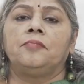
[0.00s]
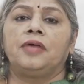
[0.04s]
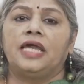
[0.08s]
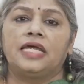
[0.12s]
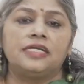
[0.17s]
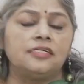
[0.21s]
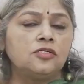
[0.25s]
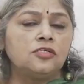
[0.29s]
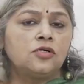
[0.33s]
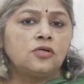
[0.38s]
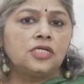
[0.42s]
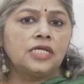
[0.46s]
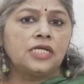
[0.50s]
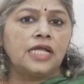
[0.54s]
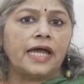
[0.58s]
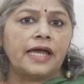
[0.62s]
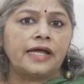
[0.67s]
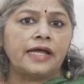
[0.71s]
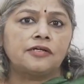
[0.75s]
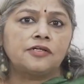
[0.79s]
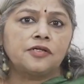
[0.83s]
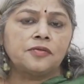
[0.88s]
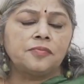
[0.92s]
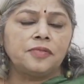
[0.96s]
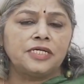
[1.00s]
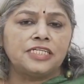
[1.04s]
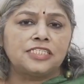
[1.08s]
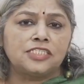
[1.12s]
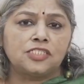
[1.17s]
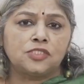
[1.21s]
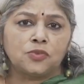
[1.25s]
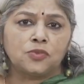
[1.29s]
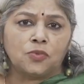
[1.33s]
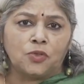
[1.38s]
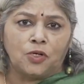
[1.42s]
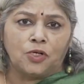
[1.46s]
men don't like to be
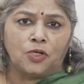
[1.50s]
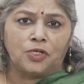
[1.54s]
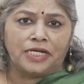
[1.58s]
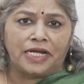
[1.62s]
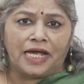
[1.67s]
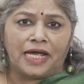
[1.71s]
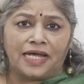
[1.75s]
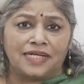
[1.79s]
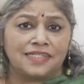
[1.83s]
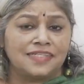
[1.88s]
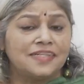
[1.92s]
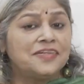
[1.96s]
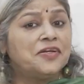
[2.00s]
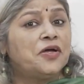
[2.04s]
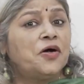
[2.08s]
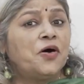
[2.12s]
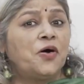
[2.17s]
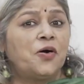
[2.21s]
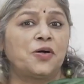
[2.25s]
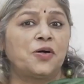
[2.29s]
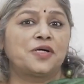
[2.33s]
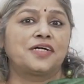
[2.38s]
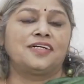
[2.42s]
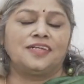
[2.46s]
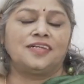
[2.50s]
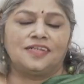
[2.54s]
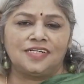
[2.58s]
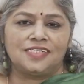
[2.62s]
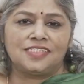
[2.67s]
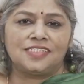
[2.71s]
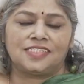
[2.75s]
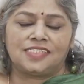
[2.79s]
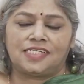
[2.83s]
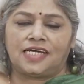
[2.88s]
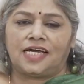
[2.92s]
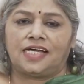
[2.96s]
sworn at or
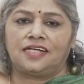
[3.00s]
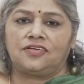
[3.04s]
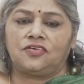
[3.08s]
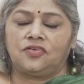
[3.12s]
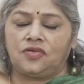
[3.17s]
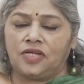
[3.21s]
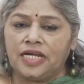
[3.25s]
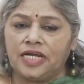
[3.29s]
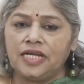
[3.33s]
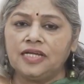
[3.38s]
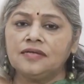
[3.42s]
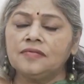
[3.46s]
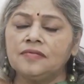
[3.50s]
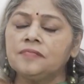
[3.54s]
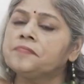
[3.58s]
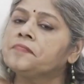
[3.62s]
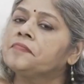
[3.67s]
cursed at, right?